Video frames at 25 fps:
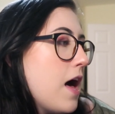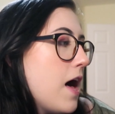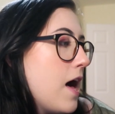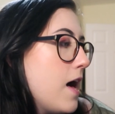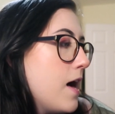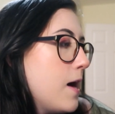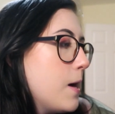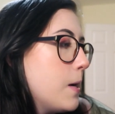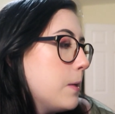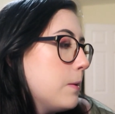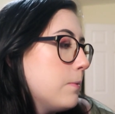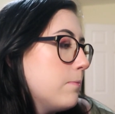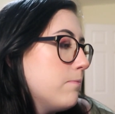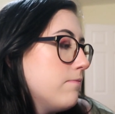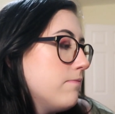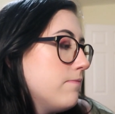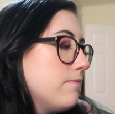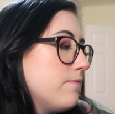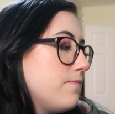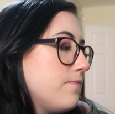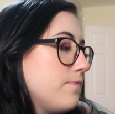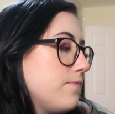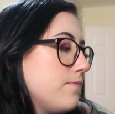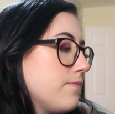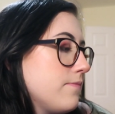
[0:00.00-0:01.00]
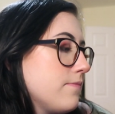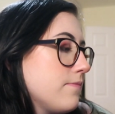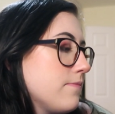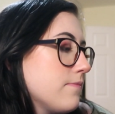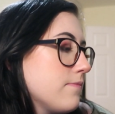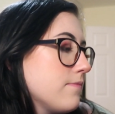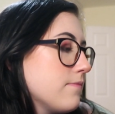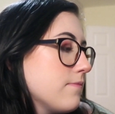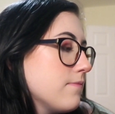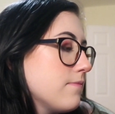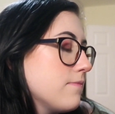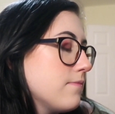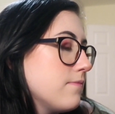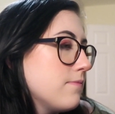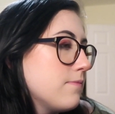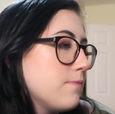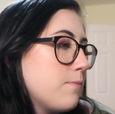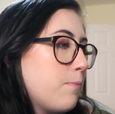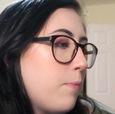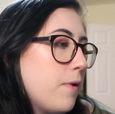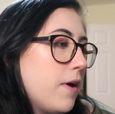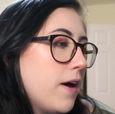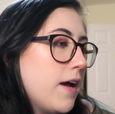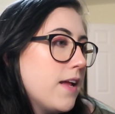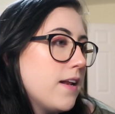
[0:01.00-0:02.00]

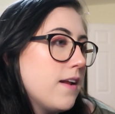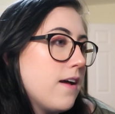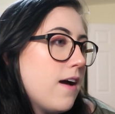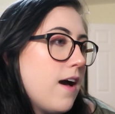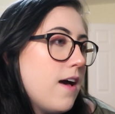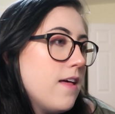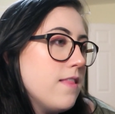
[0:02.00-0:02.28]
But